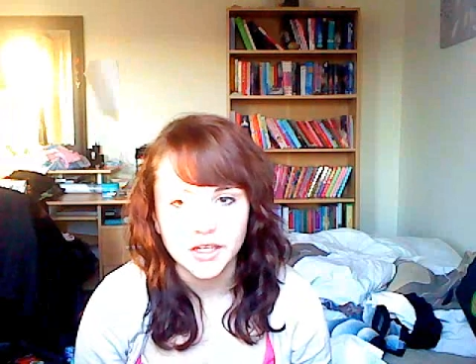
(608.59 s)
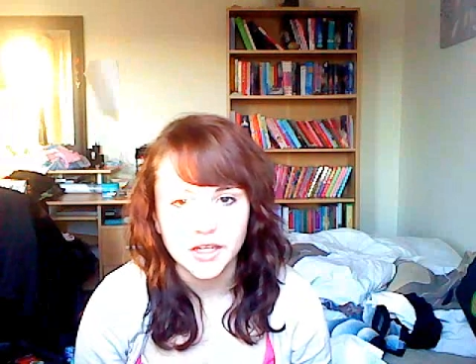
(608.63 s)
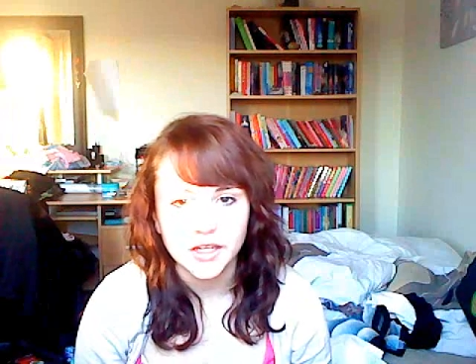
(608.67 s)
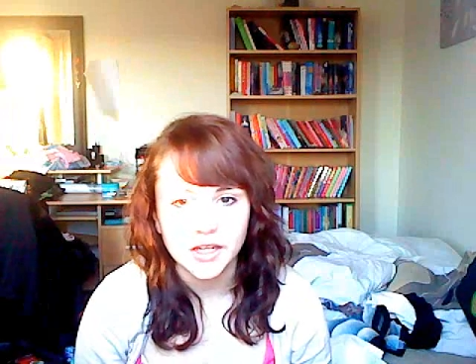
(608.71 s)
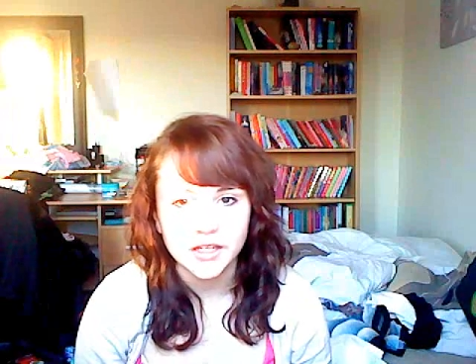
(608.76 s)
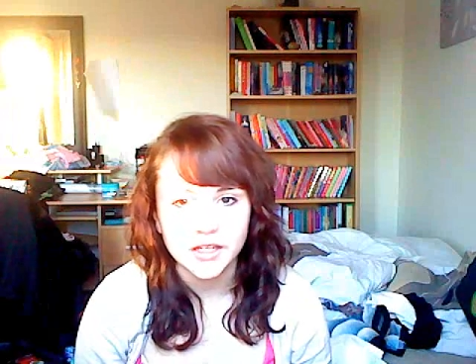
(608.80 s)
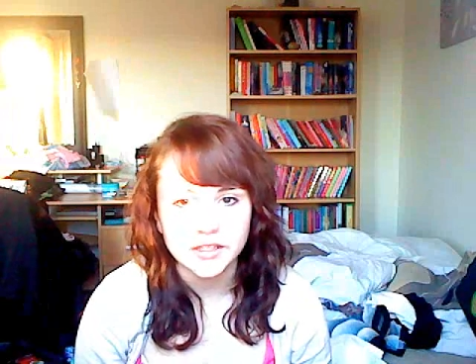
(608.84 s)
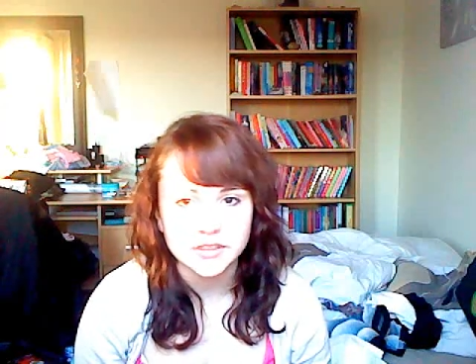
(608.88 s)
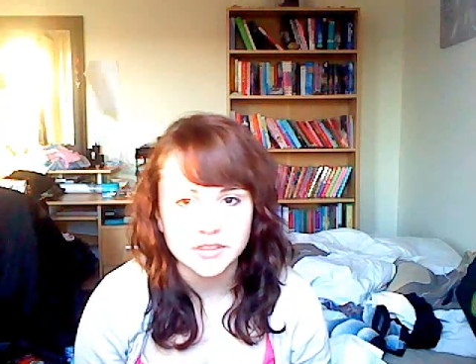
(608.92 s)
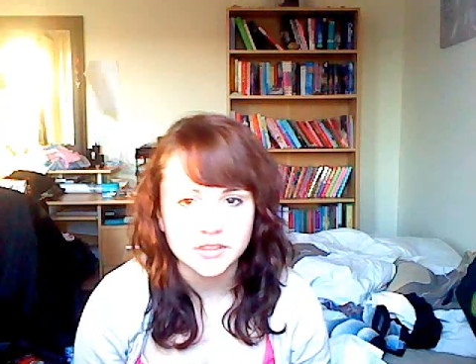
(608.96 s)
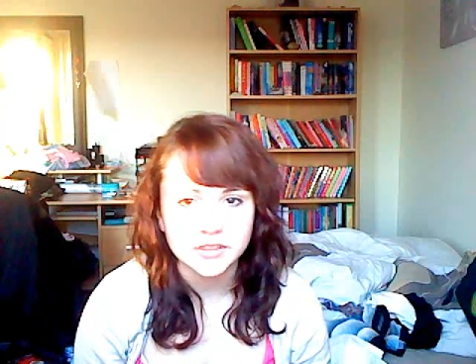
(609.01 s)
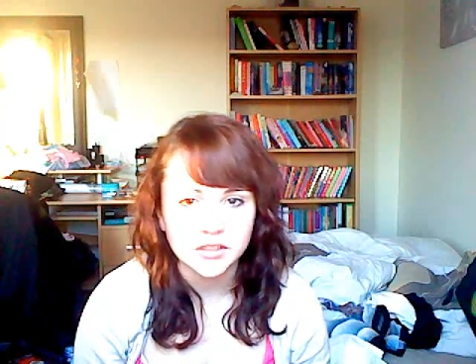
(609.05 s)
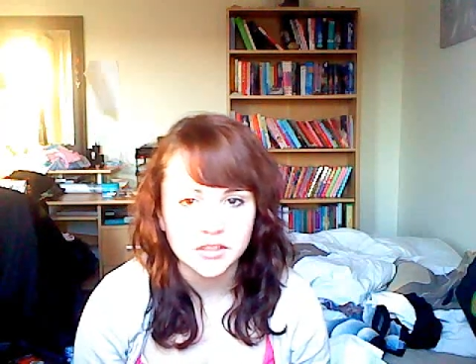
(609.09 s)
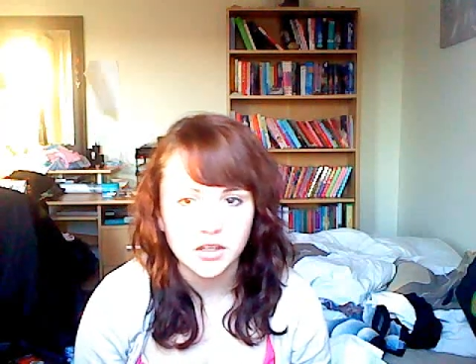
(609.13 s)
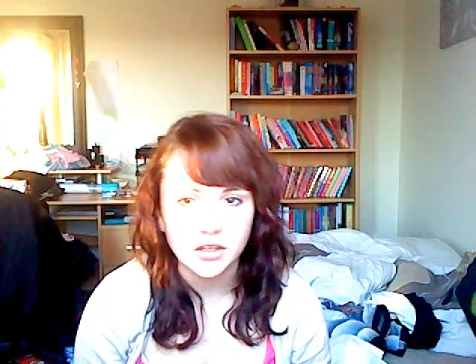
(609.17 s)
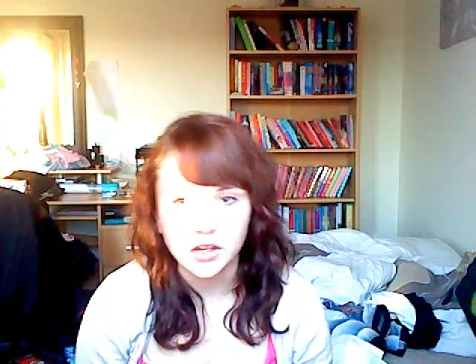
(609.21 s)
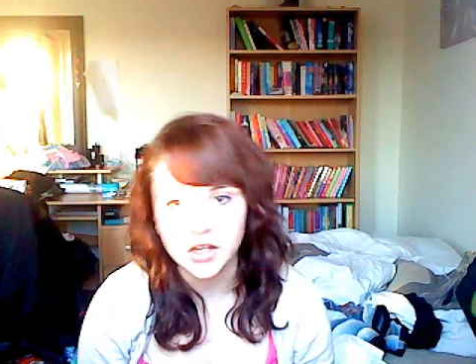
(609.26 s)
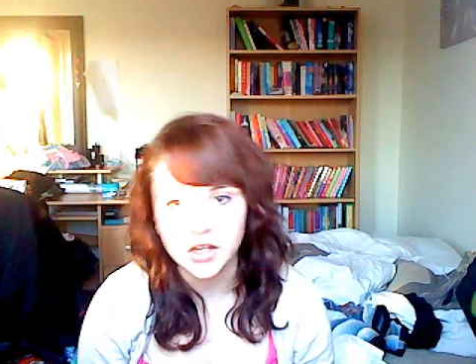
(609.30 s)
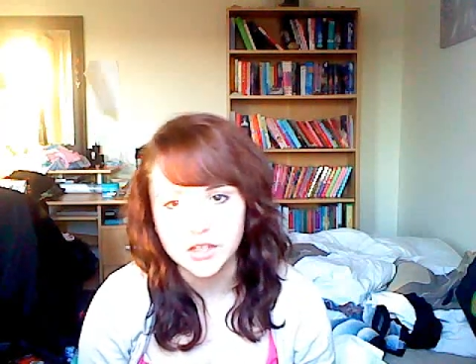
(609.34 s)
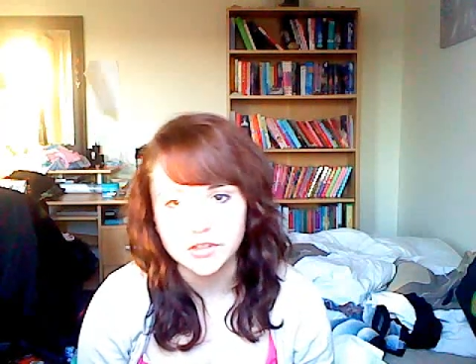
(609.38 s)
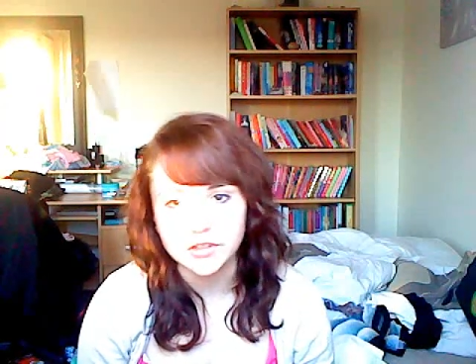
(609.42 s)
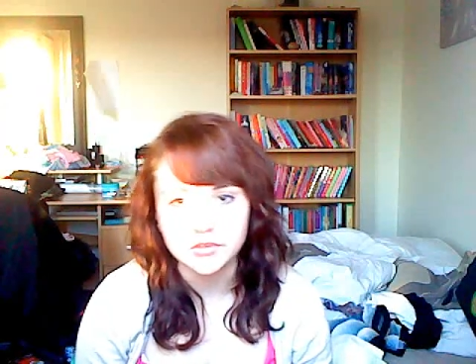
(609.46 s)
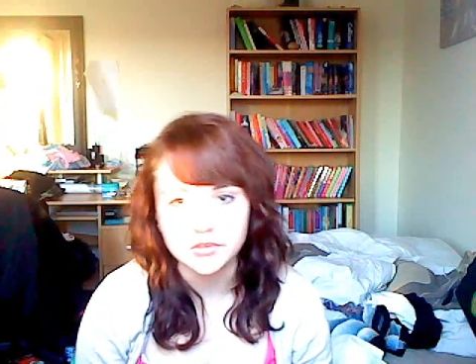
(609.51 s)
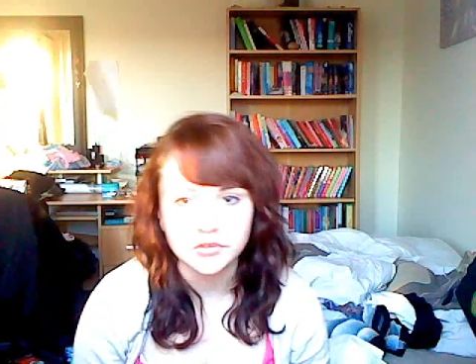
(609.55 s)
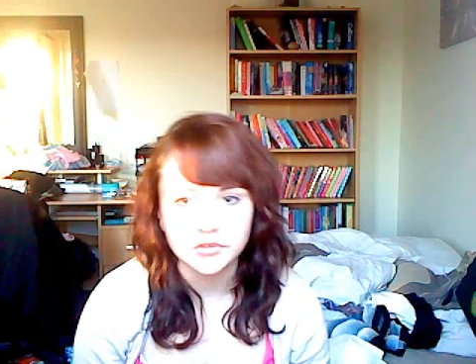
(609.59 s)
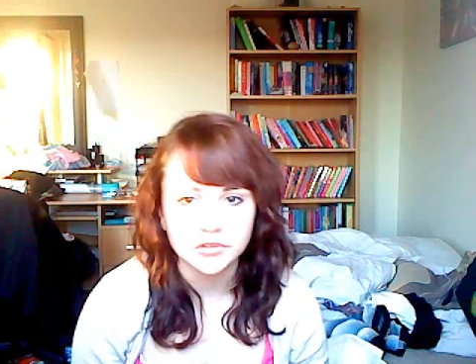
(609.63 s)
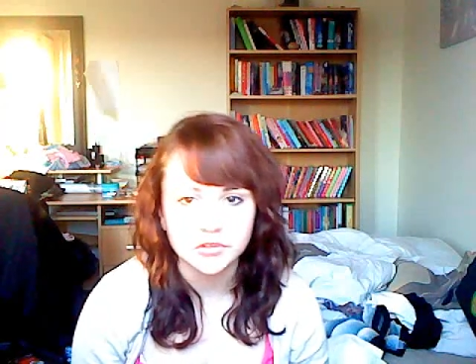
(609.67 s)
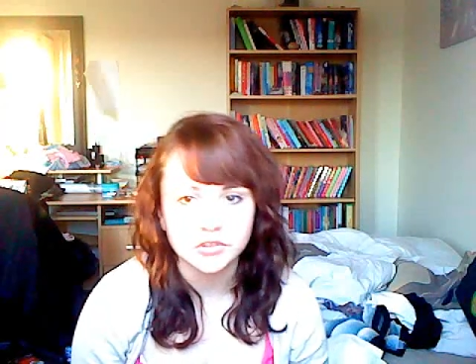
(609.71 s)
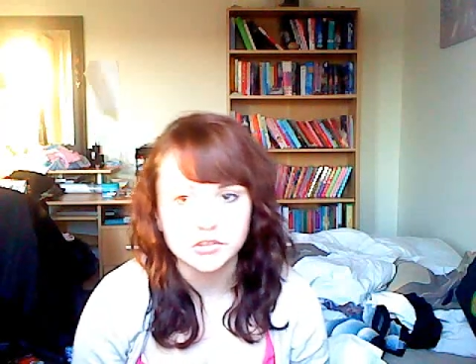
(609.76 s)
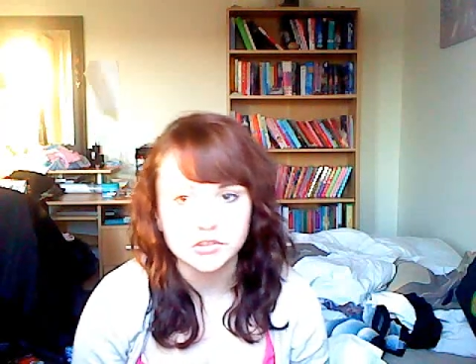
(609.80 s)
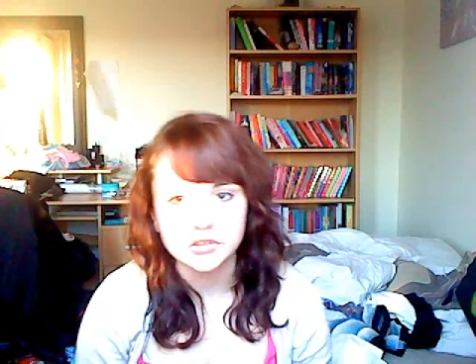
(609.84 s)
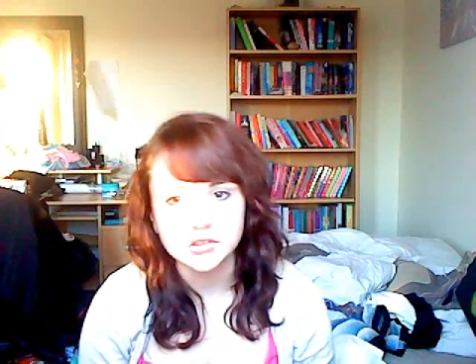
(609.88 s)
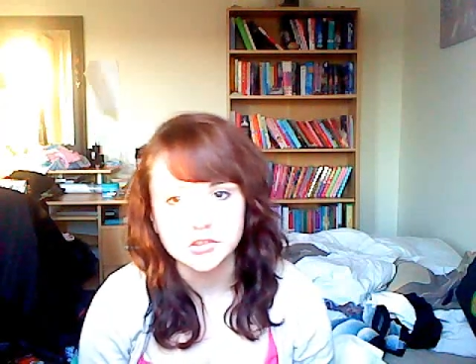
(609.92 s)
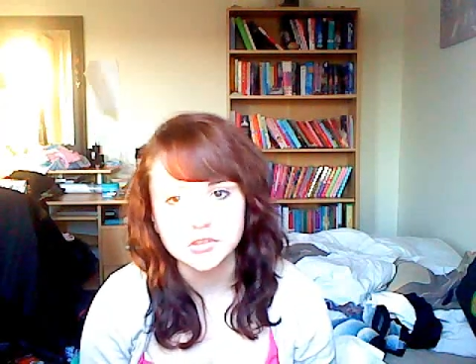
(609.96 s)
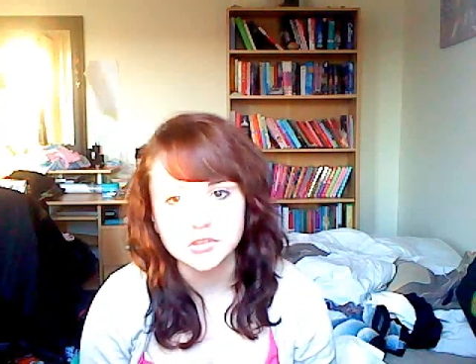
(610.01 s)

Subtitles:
It's kind of just,